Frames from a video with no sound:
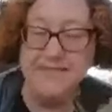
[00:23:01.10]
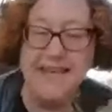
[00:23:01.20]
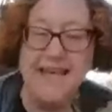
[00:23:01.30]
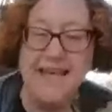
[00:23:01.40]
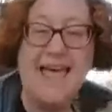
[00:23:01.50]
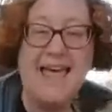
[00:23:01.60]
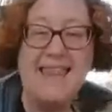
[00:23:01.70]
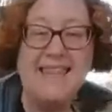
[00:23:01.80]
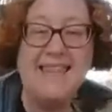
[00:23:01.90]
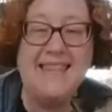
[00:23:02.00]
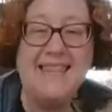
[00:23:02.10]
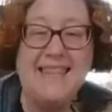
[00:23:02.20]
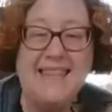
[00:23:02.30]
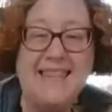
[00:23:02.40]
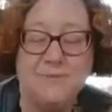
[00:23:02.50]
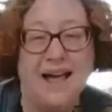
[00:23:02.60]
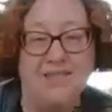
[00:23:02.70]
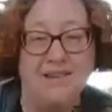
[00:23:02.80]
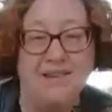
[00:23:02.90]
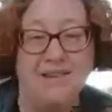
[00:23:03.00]
And then this one, I
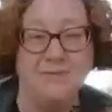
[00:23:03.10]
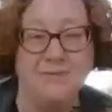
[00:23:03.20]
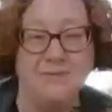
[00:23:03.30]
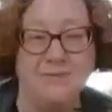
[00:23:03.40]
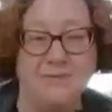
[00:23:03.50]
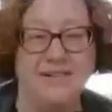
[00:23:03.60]
love this one too.